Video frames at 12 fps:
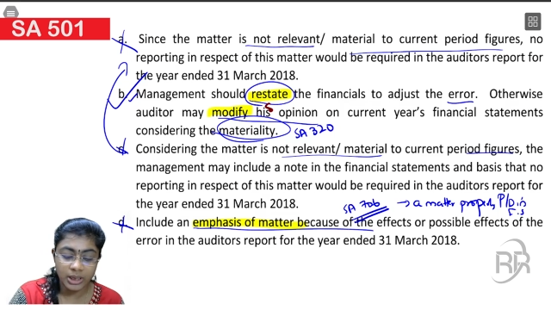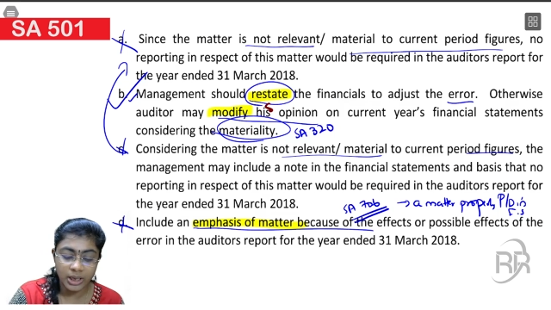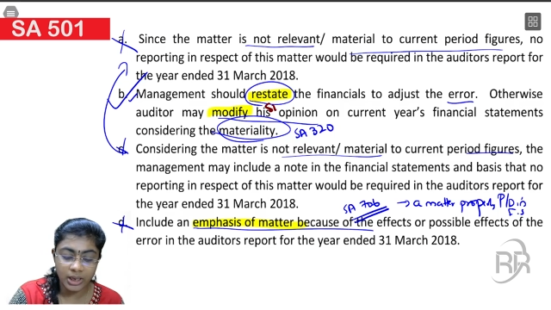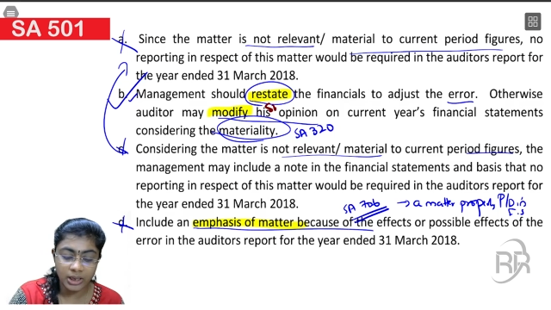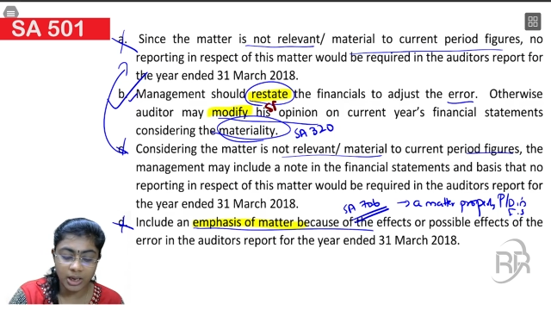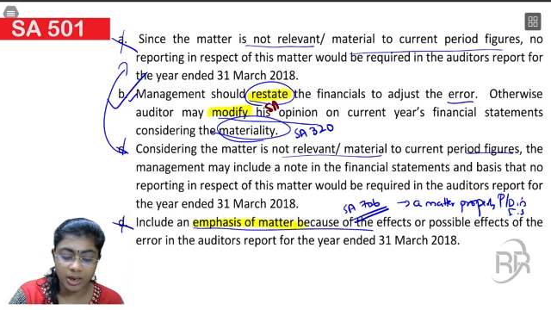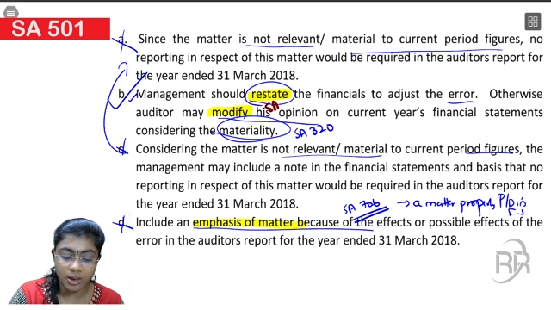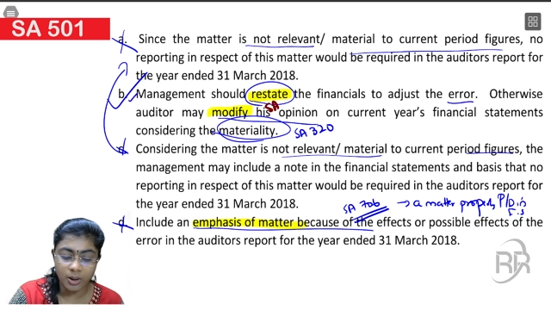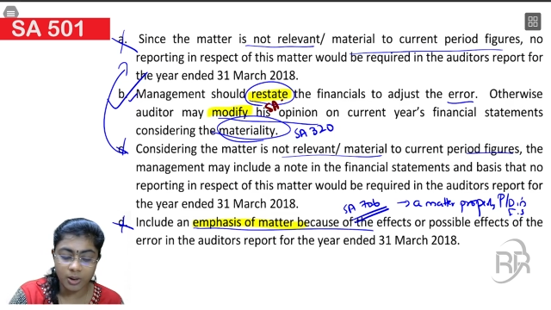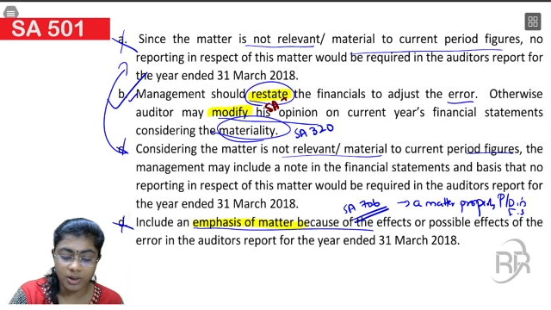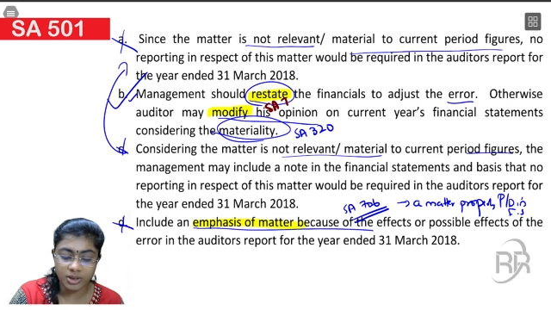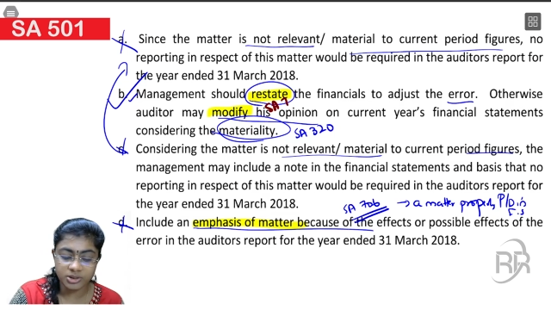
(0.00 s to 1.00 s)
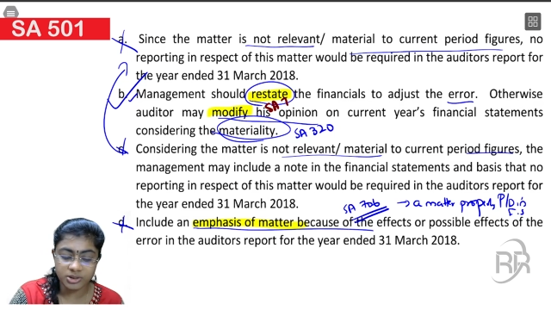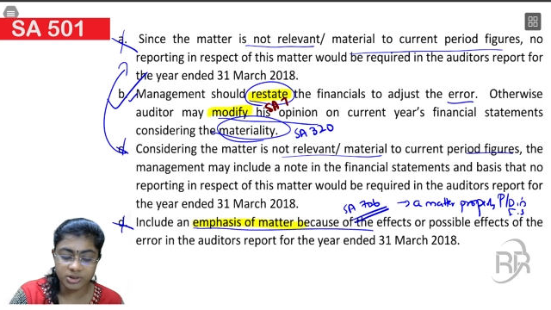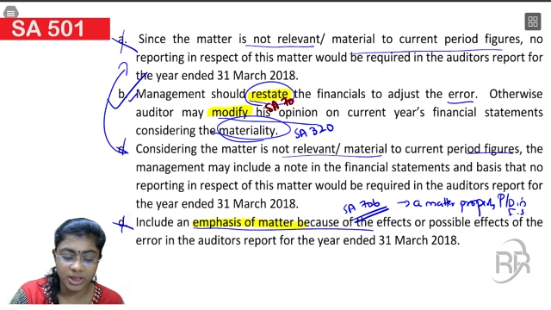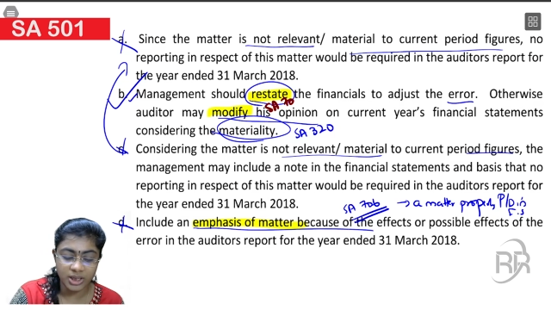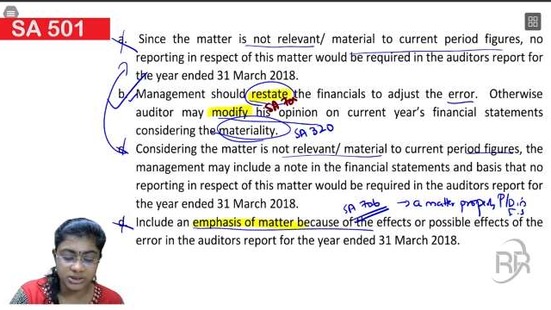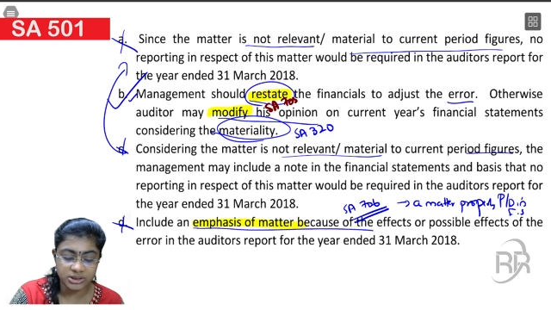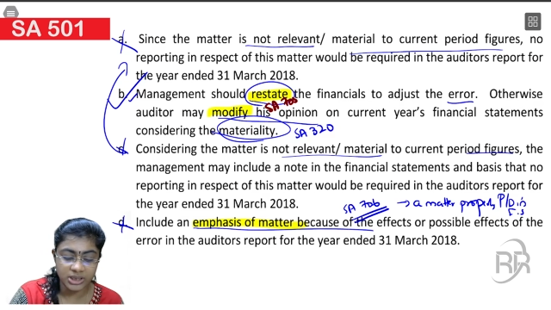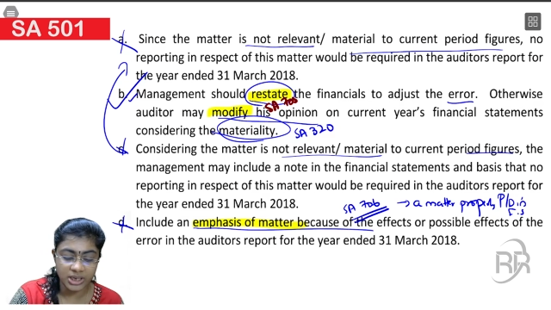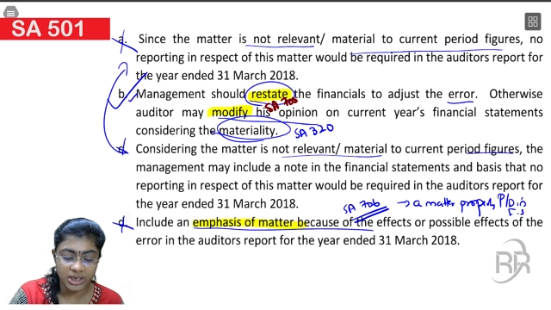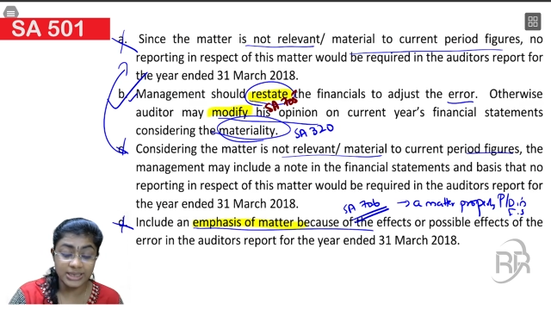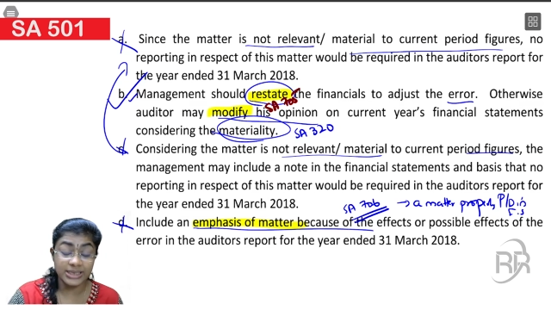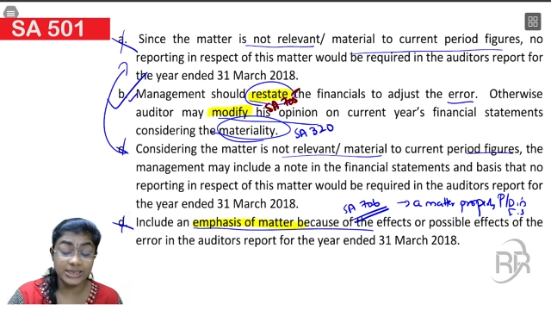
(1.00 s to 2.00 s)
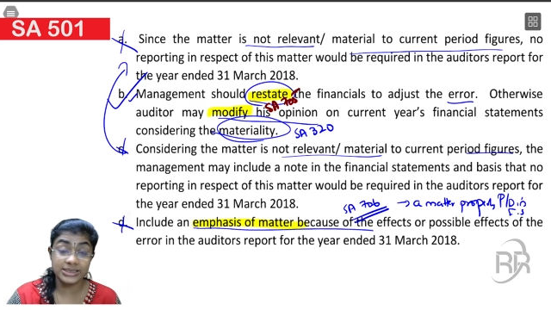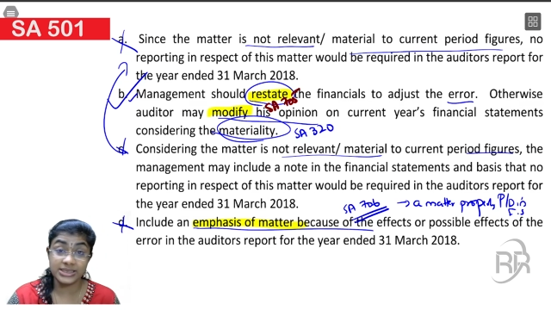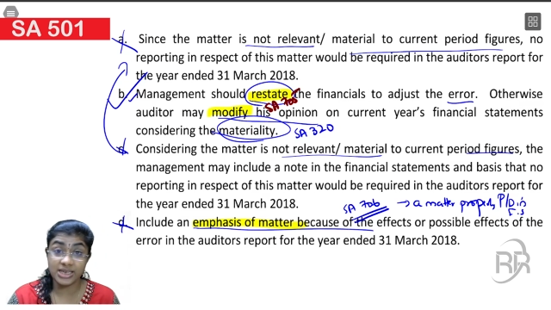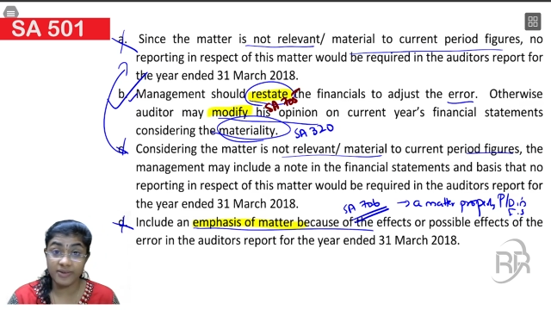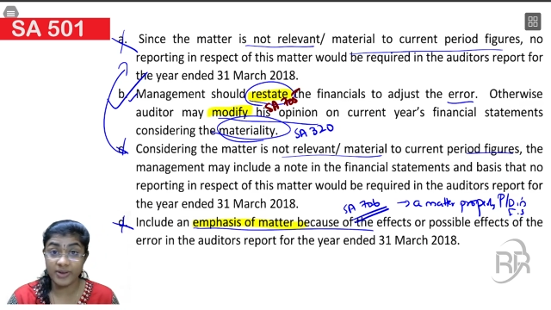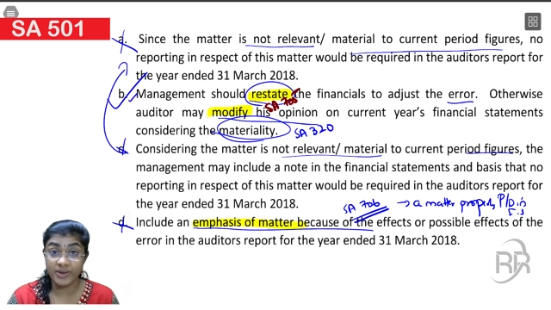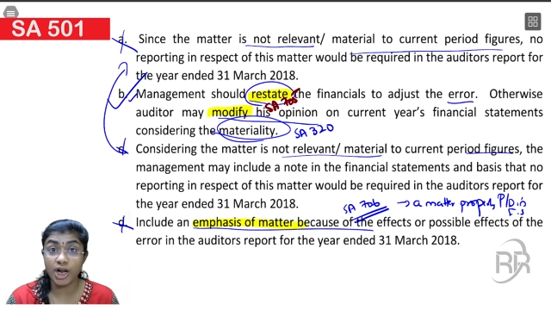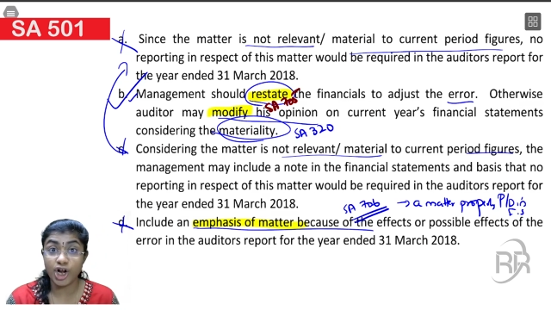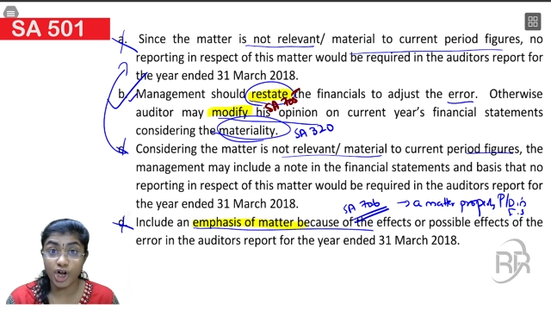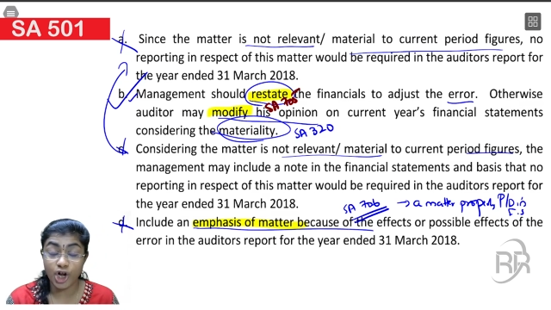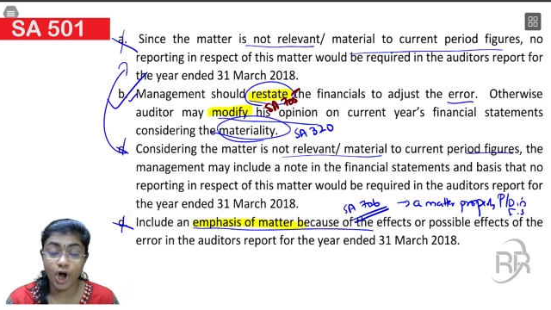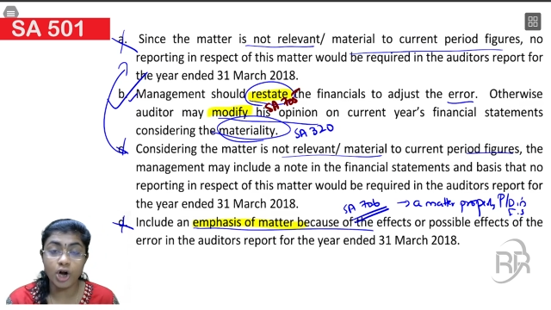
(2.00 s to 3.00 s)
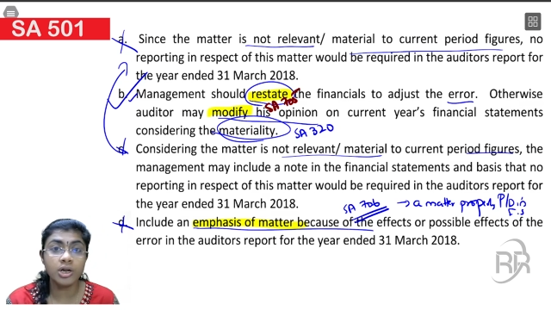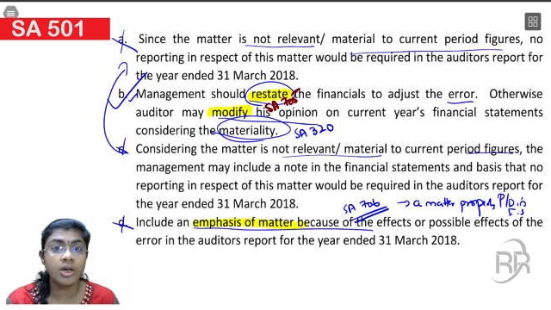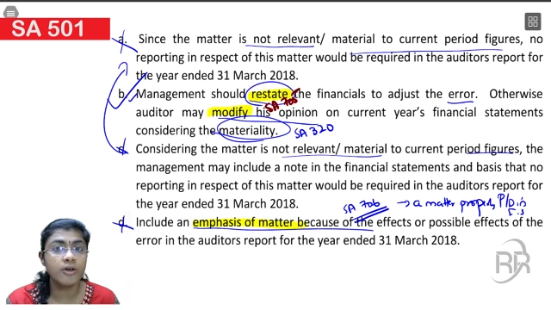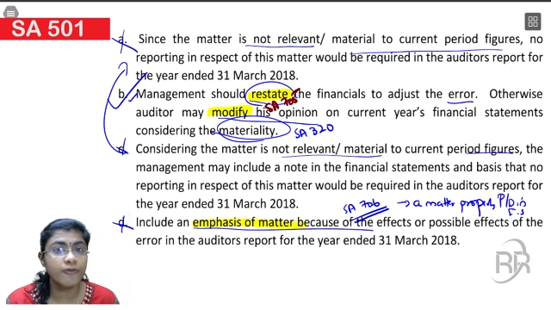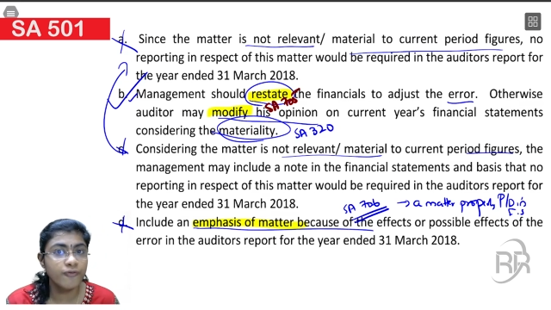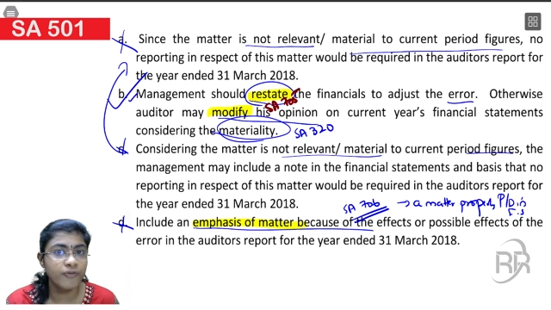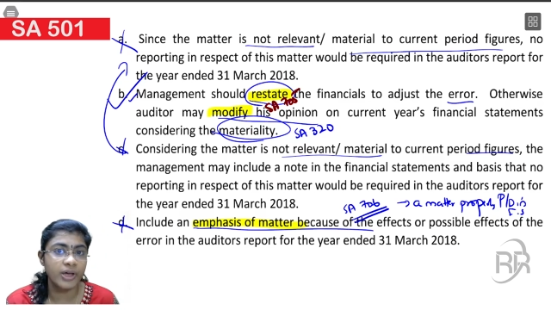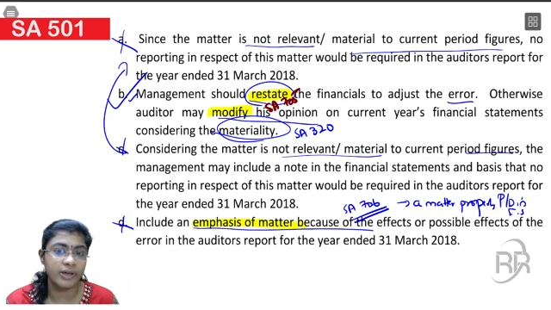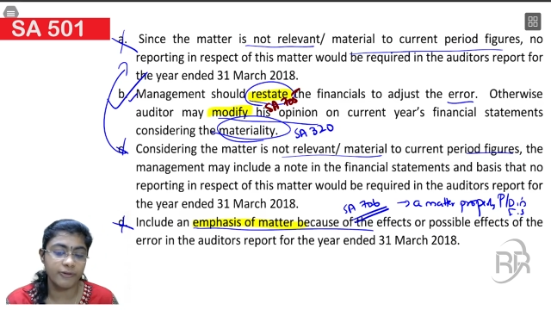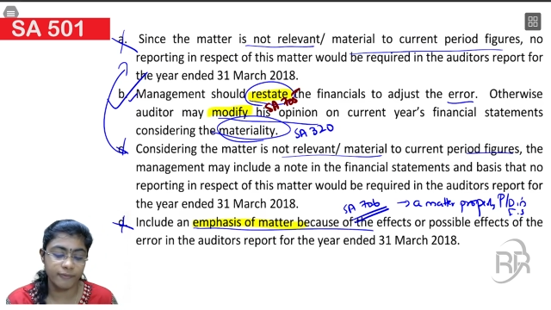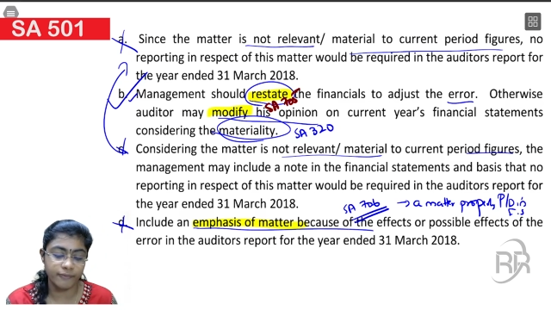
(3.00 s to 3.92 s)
in accordance with essay 705.